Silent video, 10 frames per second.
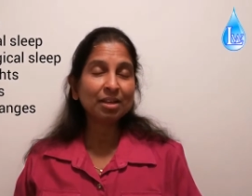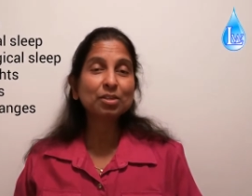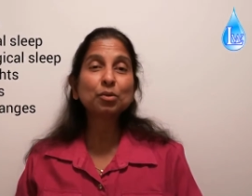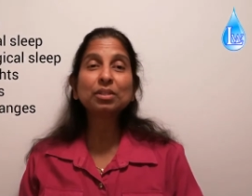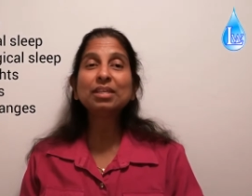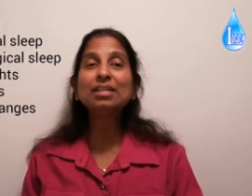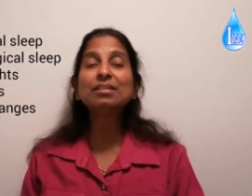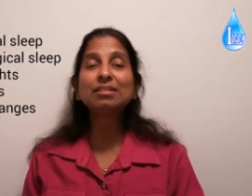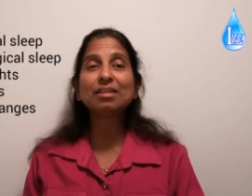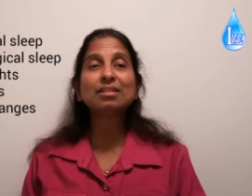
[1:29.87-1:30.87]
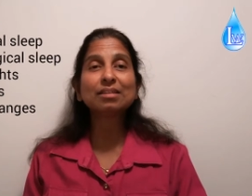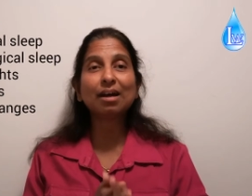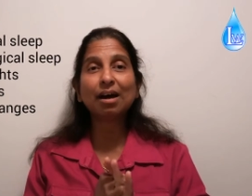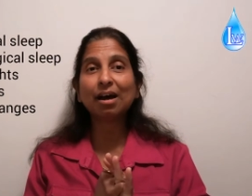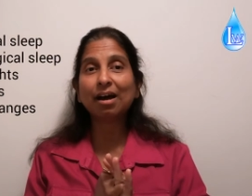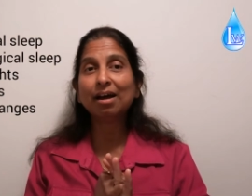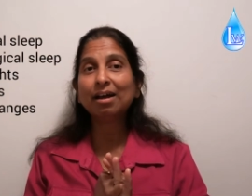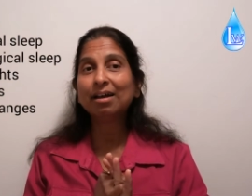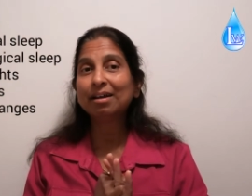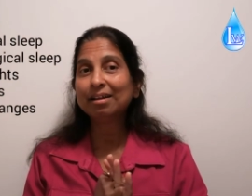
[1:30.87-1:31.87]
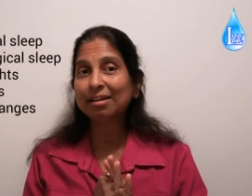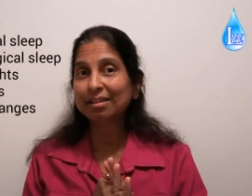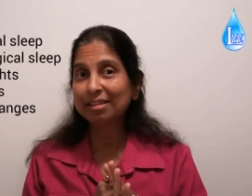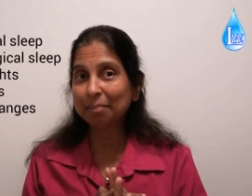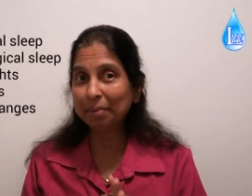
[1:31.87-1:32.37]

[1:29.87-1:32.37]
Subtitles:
So these things are the